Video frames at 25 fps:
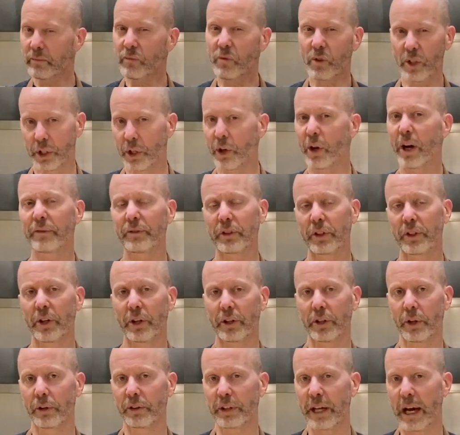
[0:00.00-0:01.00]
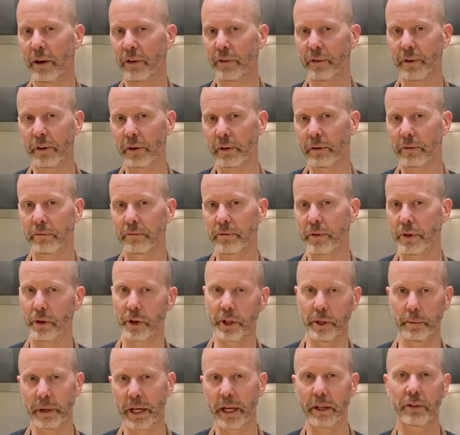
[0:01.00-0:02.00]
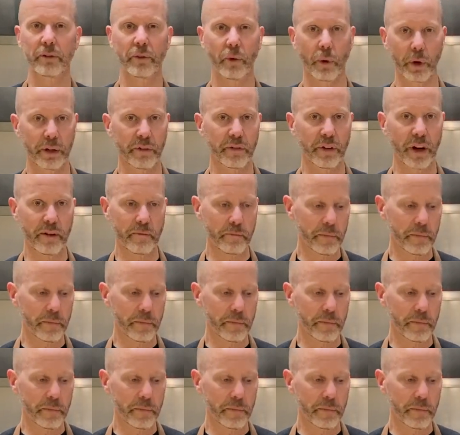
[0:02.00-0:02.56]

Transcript: you'll have to cook those out for 30 minutes, 45